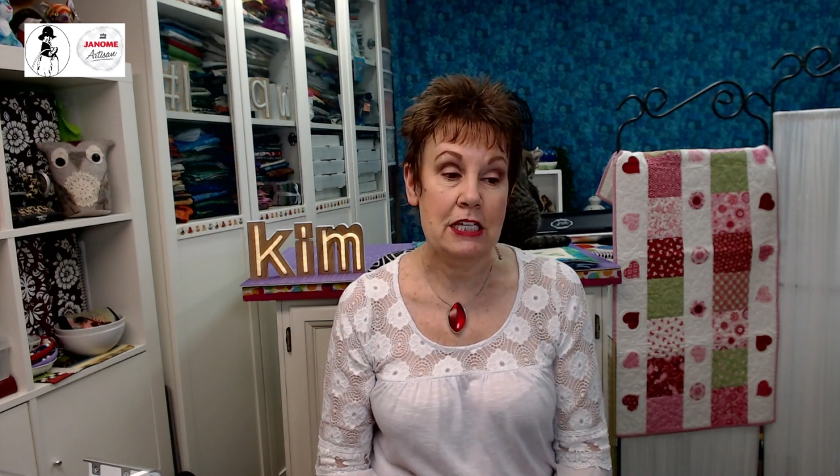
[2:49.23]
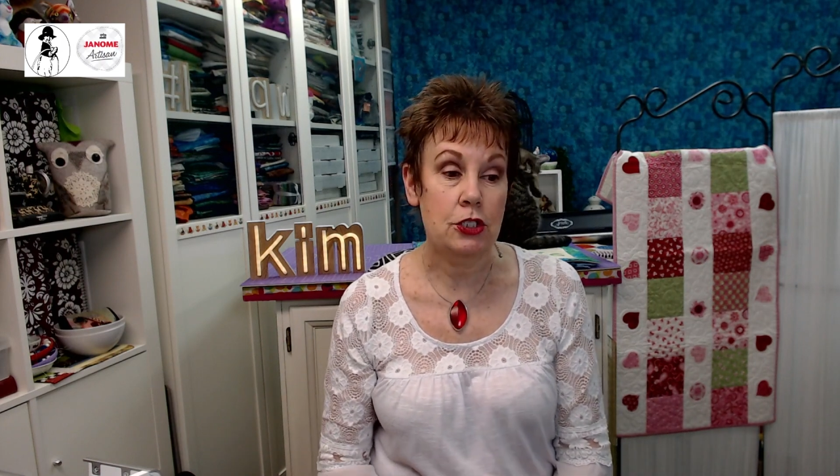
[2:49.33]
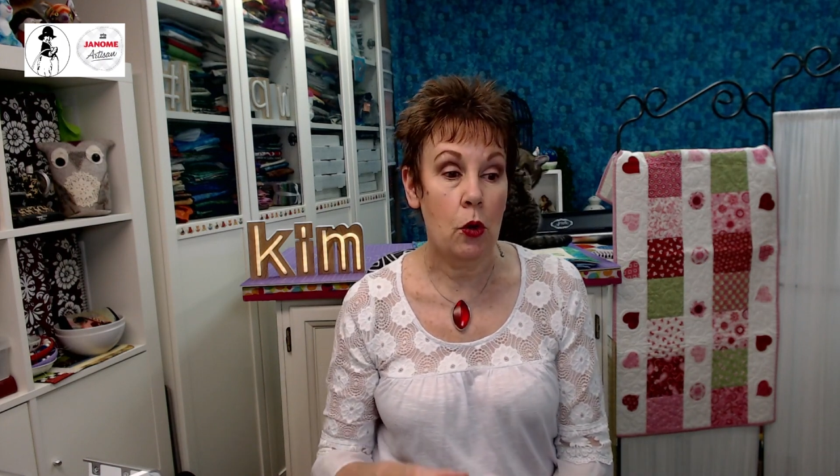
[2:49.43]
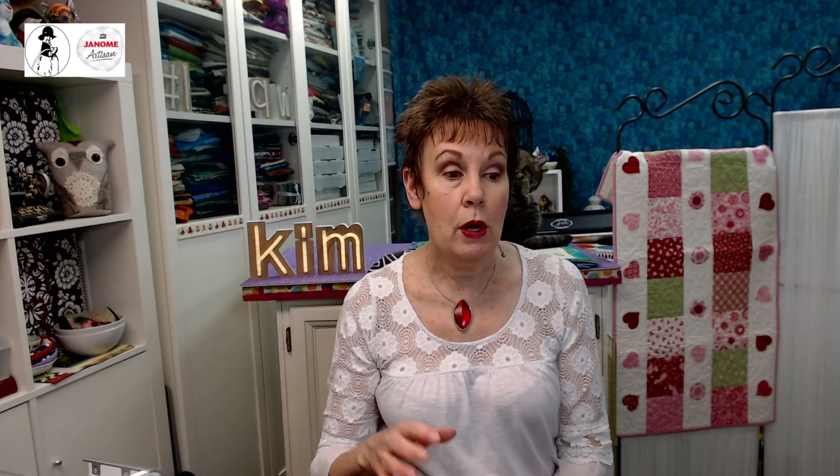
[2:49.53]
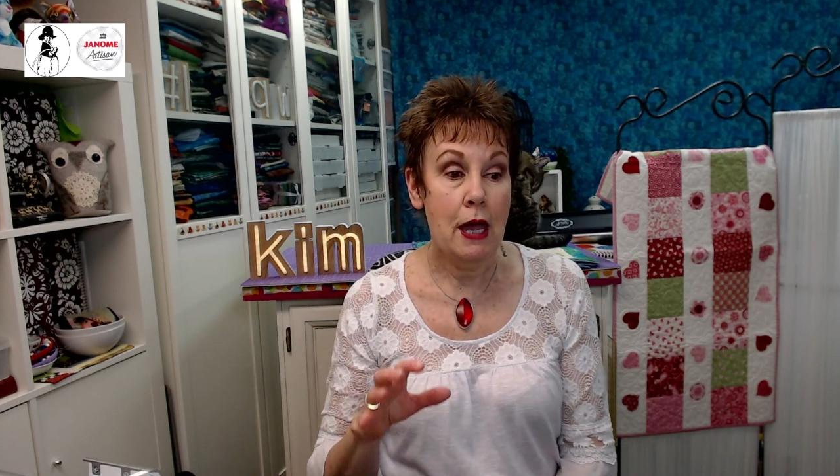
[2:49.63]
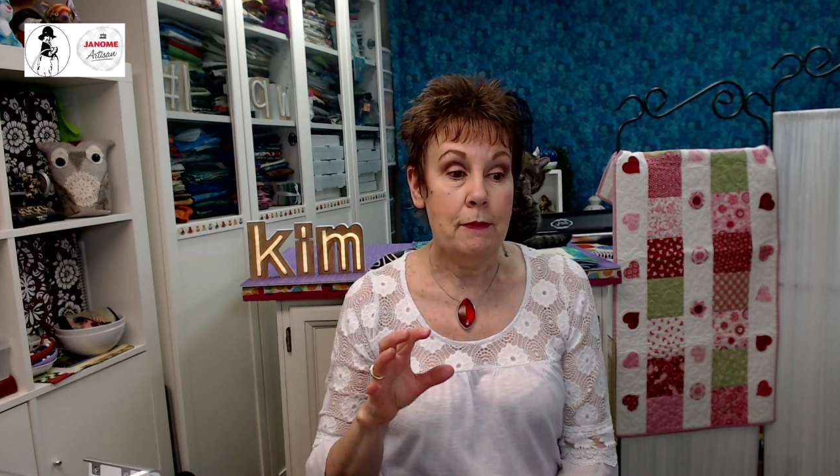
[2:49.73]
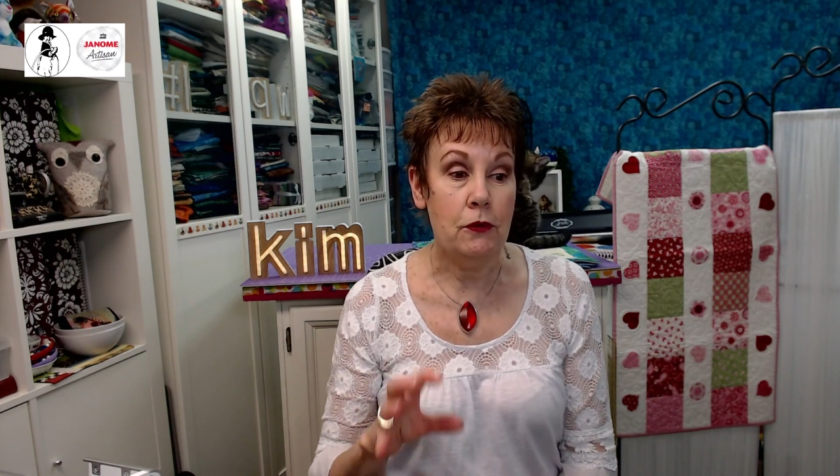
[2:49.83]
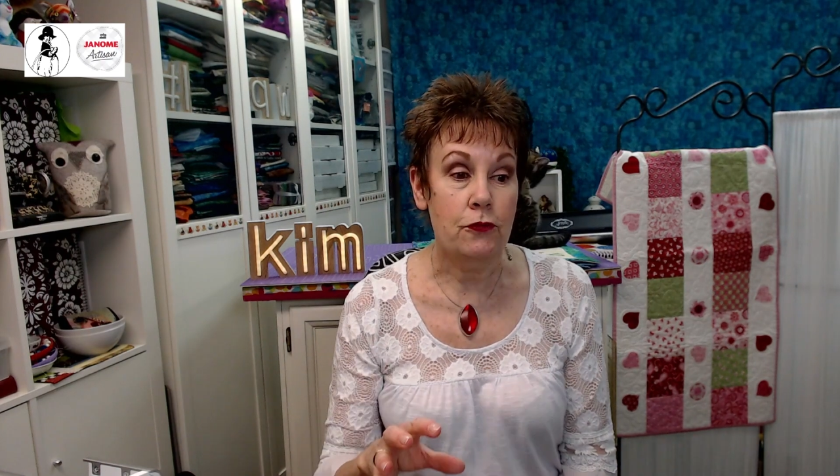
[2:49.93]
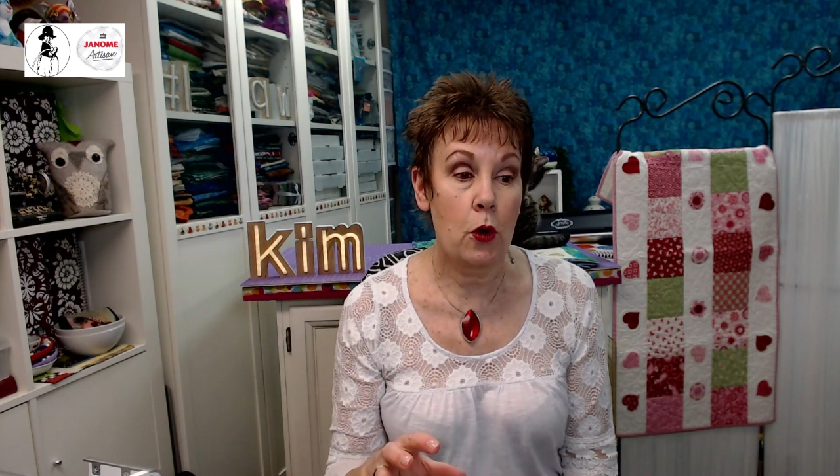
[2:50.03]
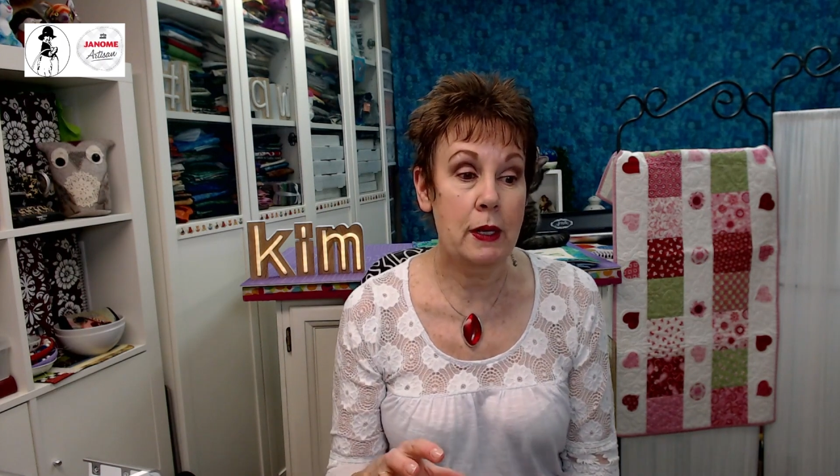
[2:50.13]
So
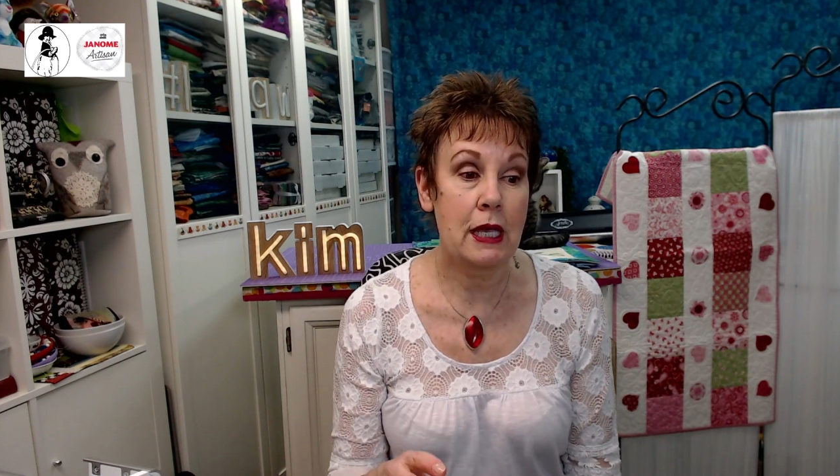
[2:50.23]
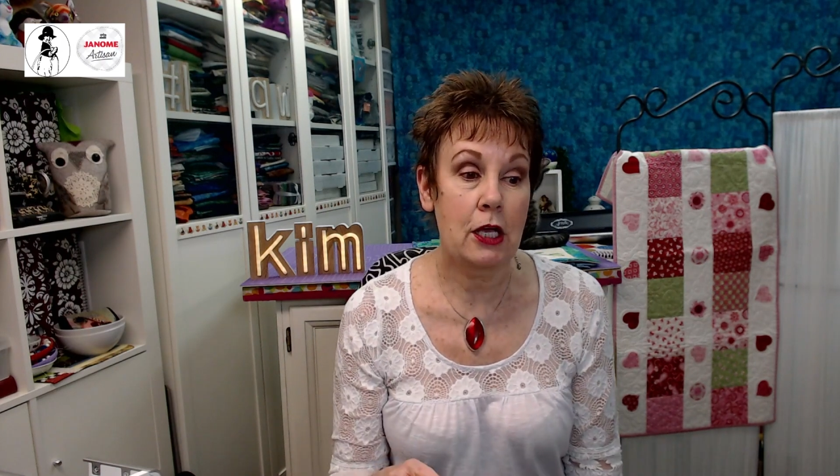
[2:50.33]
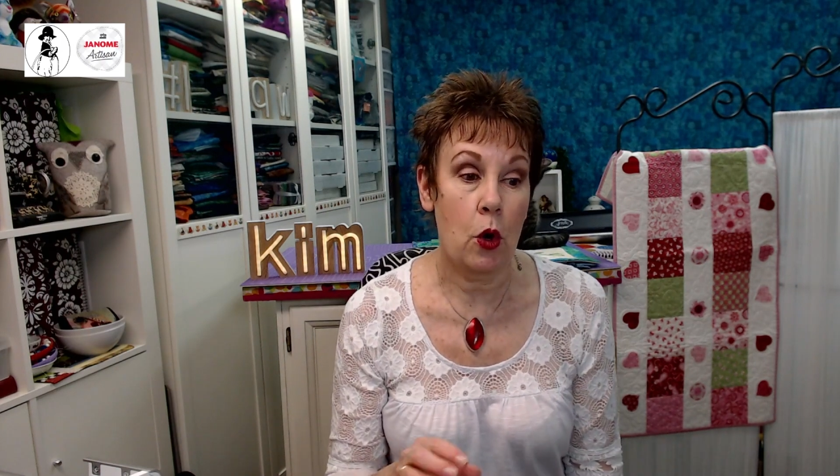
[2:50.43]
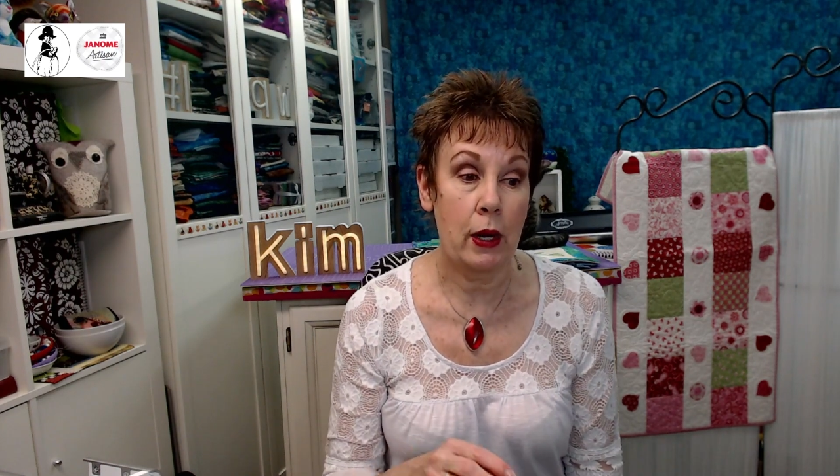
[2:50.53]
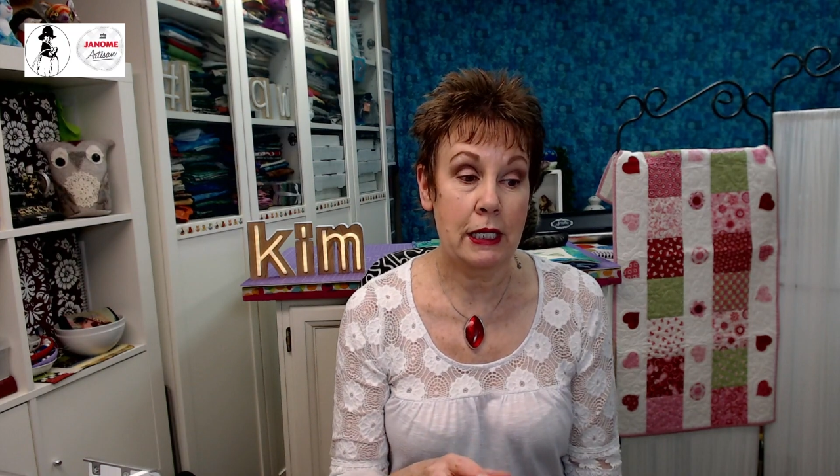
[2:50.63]
before we get going,